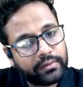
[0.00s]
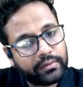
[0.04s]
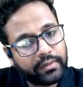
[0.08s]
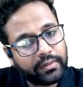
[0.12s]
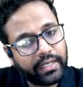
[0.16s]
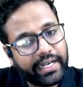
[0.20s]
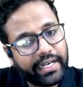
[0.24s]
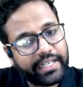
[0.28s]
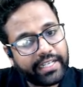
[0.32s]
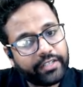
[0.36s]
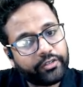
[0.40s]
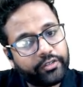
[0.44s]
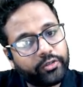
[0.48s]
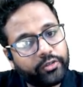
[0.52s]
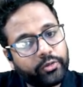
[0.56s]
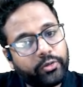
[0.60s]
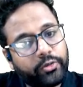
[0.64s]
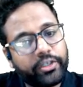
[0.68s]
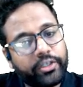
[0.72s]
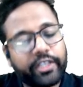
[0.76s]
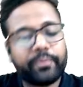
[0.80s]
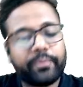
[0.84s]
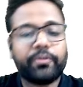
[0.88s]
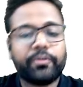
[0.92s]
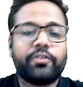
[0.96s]

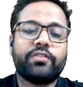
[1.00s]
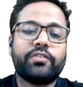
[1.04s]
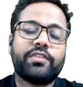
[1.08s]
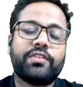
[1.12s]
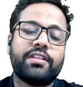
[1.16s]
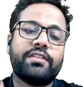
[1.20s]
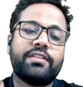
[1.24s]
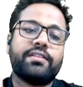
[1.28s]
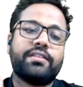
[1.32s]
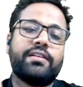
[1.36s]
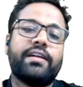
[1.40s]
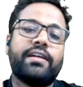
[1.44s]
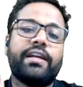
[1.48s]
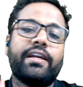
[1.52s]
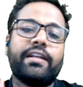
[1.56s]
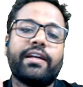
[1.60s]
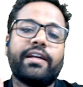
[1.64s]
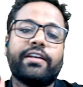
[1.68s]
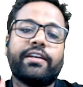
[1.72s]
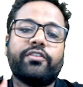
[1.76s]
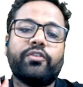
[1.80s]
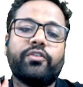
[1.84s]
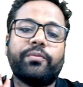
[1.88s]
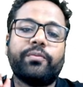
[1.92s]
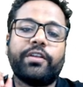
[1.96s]
Isochoric process and
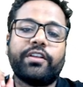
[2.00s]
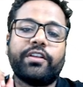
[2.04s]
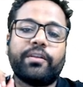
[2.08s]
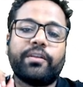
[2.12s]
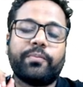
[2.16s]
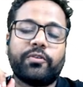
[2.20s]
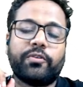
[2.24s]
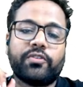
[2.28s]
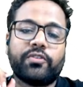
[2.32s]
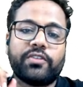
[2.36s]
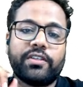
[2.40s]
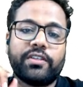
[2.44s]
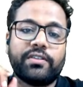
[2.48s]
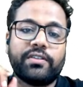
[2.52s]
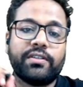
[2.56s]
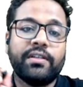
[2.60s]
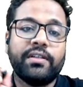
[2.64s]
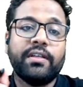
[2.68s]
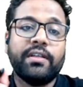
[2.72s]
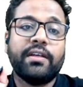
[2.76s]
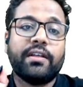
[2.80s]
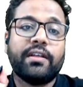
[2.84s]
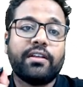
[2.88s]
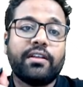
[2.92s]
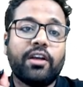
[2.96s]
isometric process.
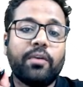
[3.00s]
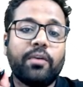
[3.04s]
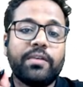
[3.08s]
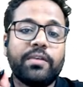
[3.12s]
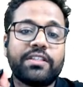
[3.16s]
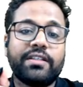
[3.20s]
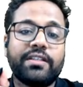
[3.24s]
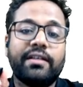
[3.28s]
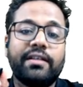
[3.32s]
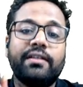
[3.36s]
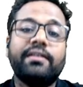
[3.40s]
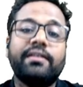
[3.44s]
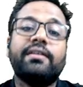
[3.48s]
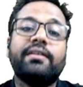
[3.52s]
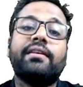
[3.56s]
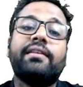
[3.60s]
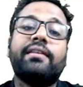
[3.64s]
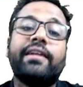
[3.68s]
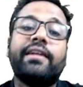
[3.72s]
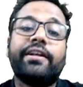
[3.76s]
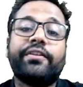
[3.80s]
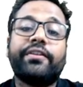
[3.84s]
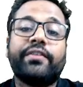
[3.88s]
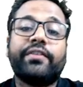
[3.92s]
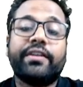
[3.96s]
Now bacha,
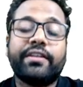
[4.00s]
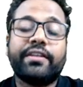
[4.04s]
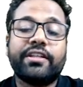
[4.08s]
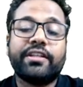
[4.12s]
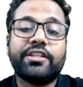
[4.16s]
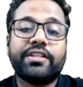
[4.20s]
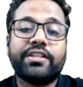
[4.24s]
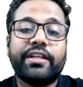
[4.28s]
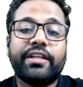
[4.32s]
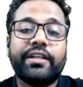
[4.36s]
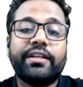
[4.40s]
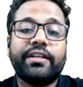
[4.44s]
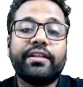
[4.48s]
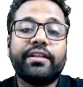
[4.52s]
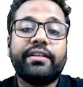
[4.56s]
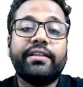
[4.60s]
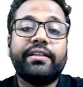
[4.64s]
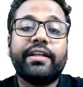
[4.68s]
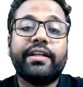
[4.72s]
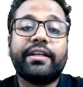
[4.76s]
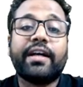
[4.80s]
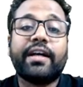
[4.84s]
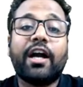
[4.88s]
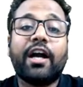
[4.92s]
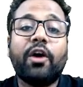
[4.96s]
let's understand
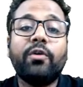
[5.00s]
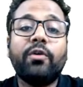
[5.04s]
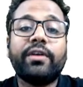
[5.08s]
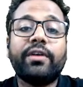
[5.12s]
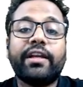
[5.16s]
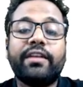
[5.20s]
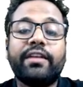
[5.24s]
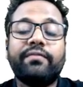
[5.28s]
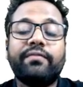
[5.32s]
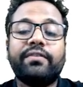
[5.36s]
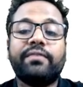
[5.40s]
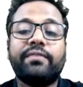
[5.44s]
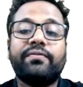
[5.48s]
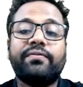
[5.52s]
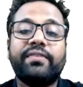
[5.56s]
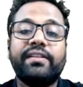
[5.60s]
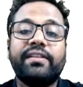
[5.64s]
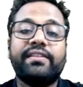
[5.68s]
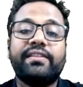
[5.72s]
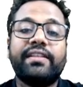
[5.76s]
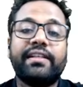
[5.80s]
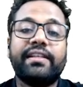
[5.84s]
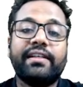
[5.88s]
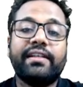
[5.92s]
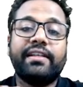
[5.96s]
that how can we
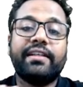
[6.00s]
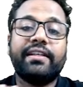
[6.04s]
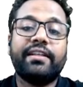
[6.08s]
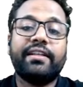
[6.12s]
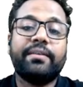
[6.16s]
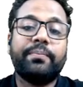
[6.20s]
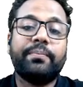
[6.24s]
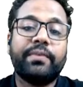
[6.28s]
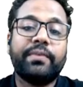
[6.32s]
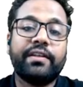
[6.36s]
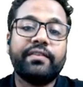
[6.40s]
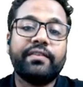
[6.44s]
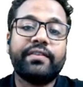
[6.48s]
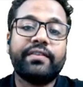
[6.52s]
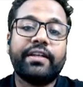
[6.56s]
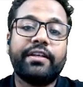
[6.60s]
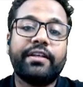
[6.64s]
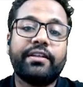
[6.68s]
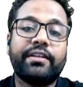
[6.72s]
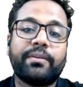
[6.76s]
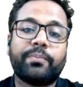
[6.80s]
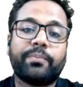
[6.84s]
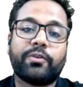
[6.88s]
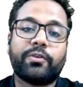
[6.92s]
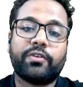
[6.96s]
physically represent
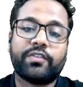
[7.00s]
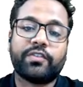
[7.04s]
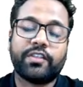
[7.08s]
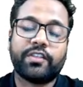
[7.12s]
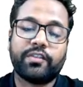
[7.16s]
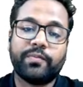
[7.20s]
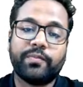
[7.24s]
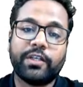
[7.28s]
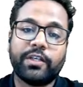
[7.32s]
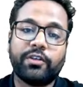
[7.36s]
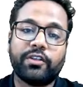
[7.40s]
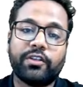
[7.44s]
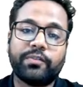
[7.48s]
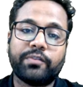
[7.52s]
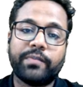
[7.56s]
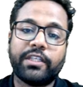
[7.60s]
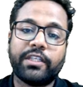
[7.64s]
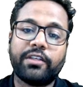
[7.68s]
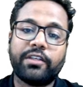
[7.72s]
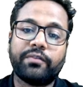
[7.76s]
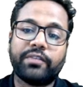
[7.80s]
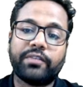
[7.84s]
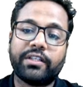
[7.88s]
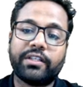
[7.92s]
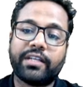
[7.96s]
a process, because many
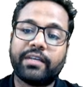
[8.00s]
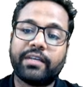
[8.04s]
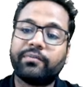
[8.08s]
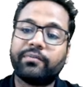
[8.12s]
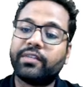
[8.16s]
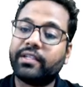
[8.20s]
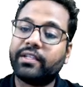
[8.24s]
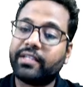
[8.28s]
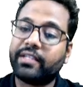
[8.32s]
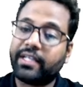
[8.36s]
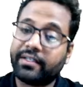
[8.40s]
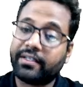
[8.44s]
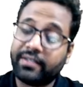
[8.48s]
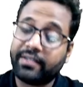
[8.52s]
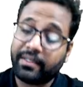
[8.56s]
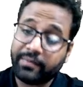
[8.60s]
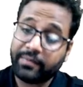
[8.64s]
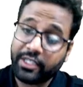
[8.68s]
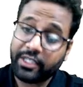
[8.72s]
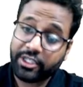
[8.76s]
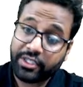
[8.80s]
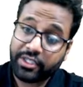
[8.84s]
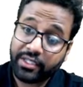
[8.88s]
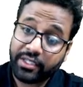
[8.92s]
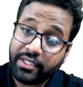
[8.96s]
of the times in the
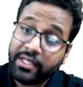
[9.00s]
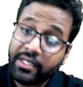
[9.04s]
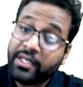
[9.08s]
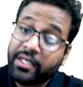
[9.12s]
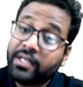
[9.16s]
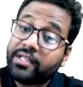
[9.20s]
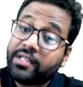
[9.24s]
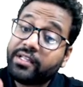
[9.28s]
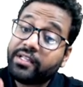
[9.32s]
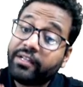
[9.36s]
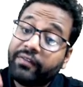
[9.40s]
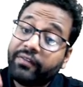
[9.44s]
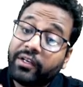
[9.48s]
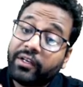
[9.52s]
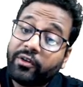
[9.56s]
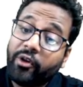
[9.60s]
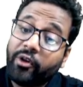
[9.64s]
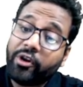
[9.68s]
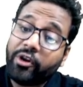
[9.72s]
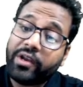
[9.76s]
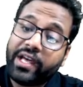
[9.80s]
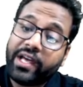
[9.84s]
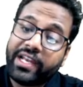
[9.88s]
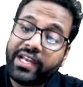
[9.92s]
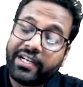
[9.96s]
examination they will
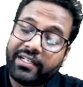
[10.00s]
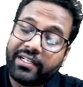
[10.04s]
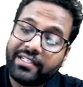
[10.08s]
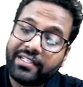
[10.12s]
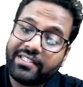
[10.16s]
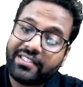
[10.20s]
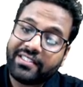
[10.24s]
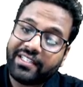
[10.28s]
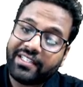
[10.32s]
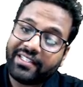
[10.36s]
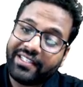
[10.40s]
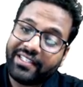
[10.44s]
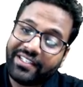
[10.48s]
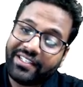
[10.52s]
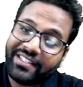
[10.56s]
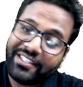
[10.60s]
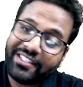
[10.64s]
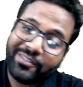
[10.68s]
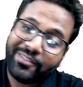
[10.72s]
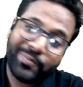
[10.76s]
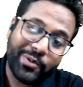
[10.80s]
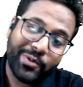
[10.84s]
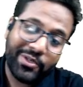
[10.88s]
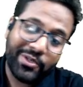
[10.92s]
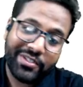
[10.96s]
not directly say that this
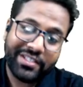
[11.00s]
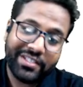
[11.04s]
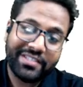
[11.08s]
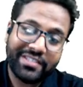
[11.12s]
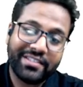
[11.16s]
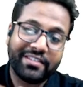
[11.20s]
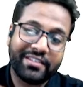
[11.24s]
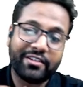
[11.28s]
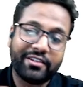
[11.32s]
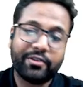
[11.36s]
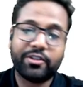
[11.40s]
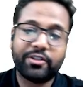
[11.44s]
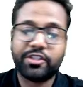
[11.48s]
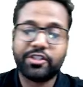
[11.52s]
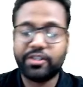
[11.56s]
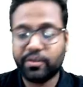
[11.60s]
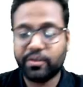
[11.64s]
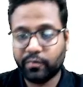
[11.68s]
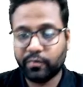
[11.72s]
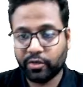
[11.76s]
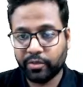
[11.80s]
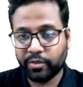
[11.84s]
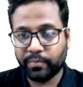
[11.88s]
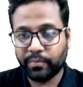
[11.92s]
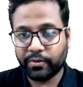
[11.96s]
process is a constant
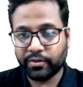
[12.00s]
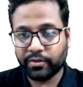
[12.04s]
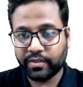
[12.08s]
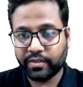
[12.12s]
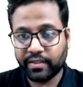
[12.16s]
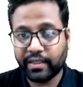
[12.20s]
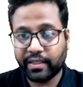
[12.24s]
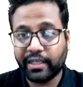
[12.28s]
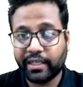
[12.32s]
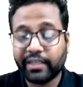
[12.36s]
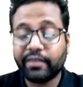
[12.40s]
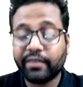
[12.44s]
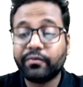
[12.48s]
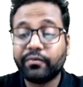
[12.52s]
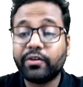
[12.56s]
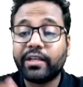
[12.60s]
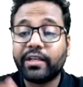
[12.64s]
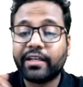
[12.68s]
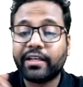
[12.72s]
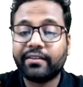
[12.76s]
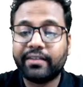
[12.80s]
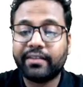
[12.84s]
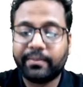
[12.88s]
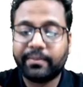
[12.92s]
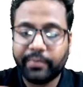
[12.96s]
volume process. I'll give you an
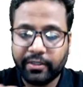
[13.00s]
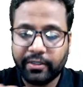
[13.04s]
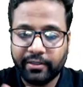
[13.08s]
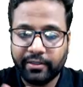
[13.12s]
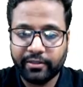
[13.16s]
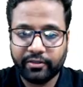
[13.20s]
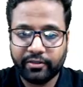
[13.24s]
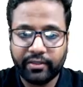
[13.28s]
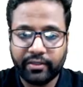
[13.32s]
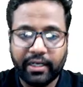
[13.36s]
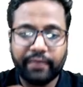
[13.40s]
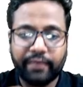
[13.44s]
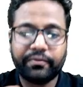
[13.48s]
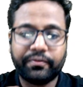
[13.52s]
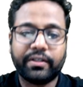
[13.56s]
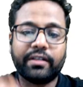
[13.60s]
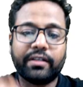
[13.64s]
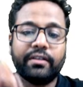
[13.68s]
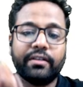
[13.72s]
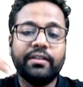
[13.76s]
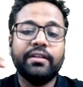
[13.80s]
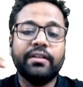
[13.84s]
example also after